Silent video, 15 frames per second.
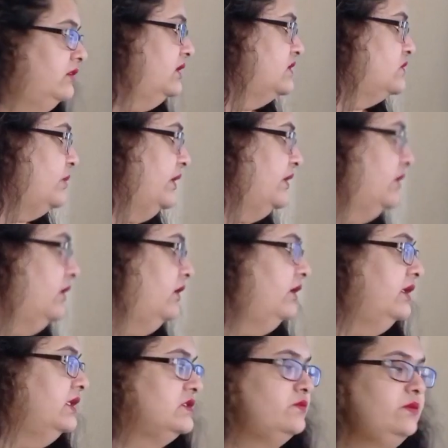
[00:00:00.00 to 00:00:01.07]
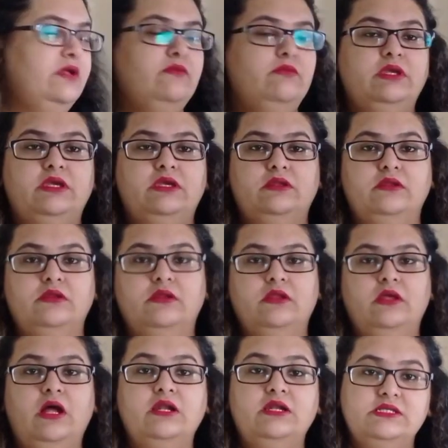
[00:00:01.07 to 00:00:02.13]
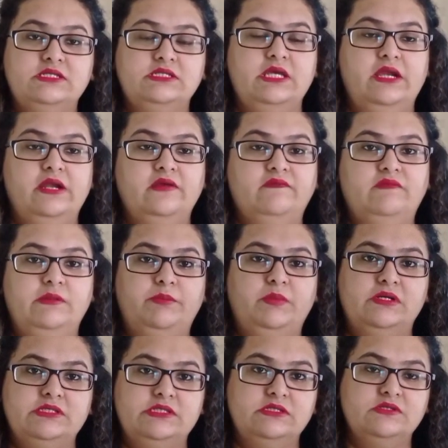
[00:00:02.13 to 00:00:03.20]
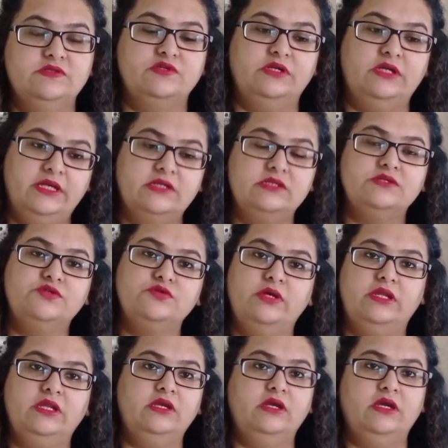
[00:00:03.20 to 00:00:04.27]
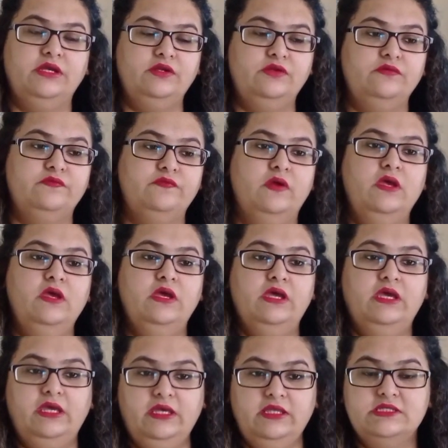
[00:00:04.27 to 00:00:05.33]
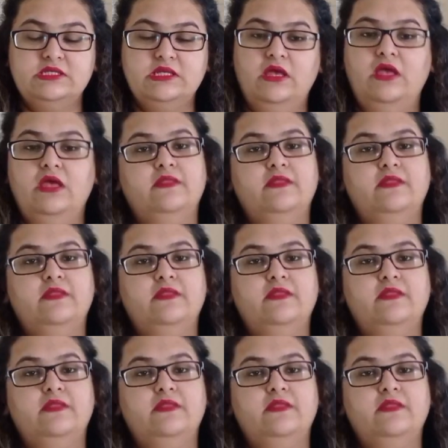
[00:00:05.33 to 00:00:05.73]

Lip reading: these particular hits where we can understand if the person is related to any kind of hits,